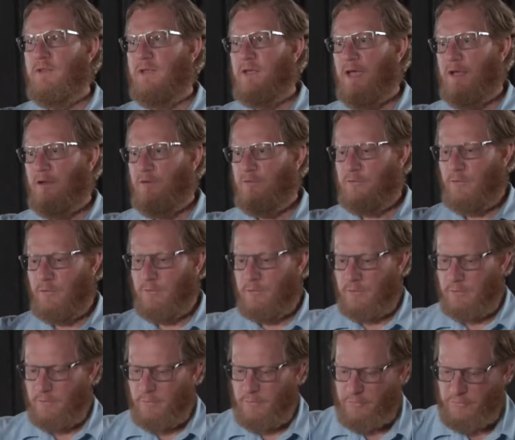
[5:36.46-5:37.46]
the
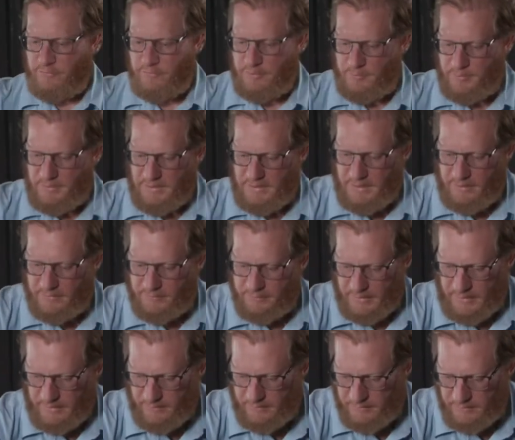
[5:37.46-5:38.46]
external
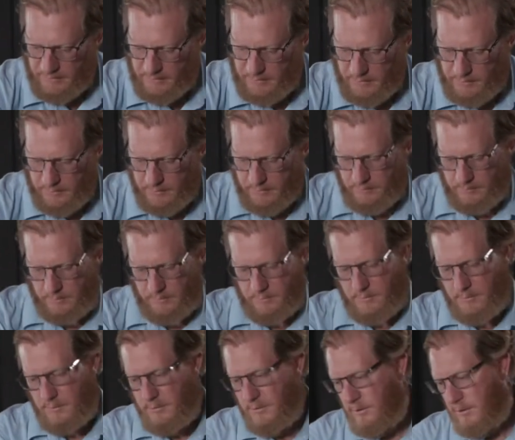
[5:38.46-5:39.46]
GPS antenna
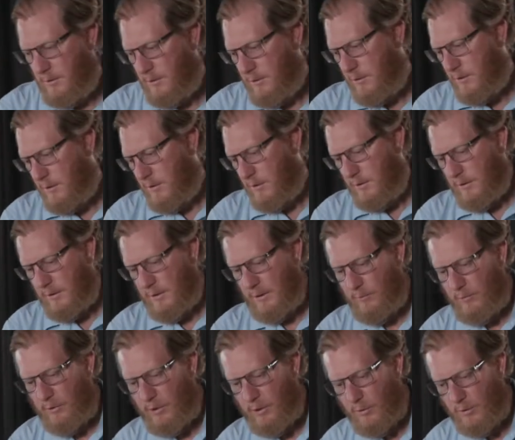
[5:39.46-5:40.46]
that
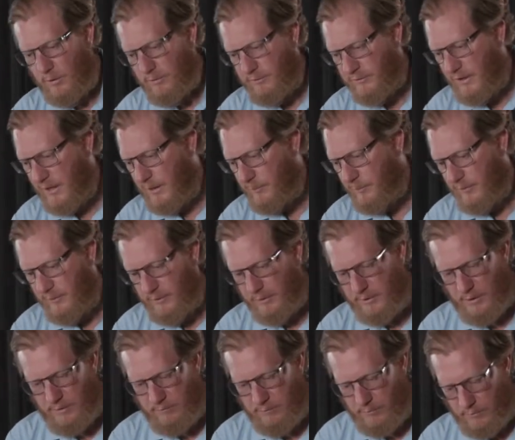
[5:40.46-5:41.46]
will go on top of the
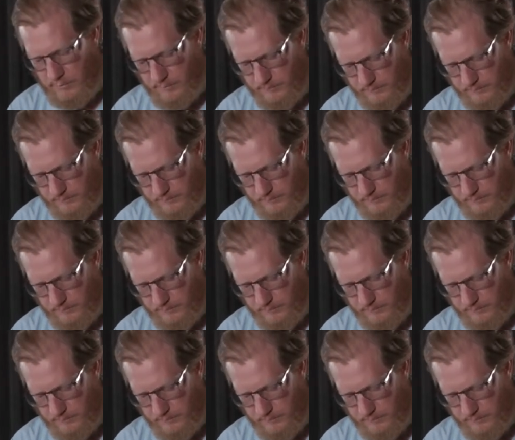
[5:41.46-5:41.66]
cover.